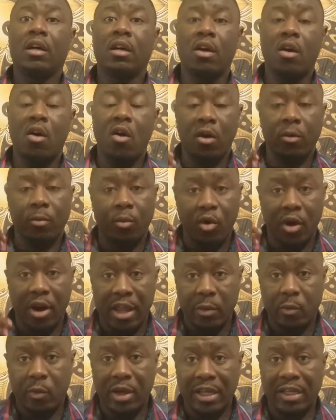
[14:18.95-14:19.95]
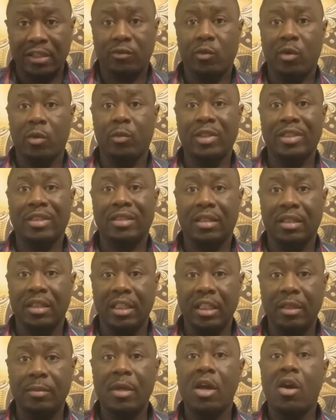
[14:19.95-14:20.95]
our brain waves when we
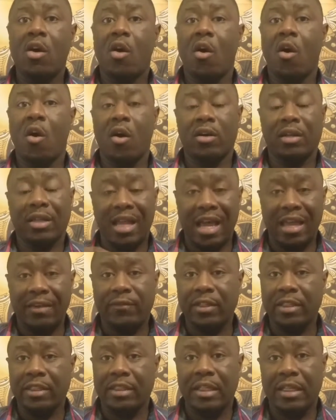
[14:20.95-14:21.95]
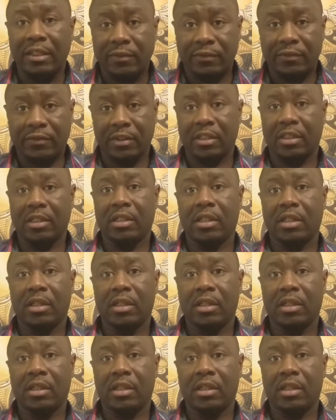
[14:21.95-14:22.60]
sleep, our life and death